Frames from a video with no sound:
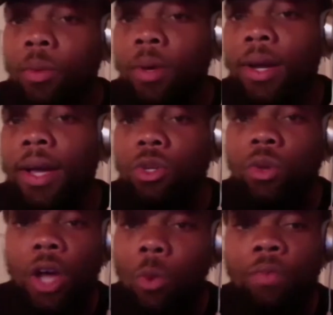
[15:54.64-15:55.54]
I could do
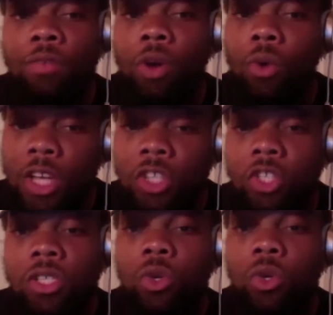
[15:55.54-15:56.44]
to help with
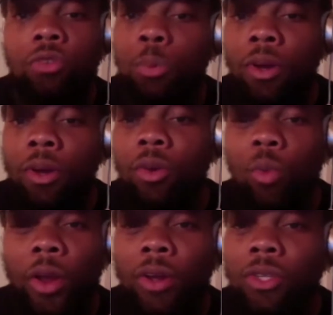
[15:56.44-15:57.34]
donations or spreading
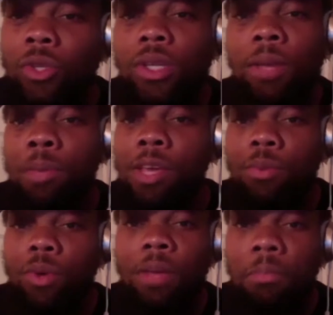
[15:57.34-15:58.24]
awareness. So it's like
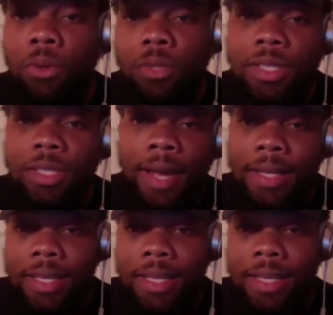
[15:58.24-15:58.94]
people can multitask.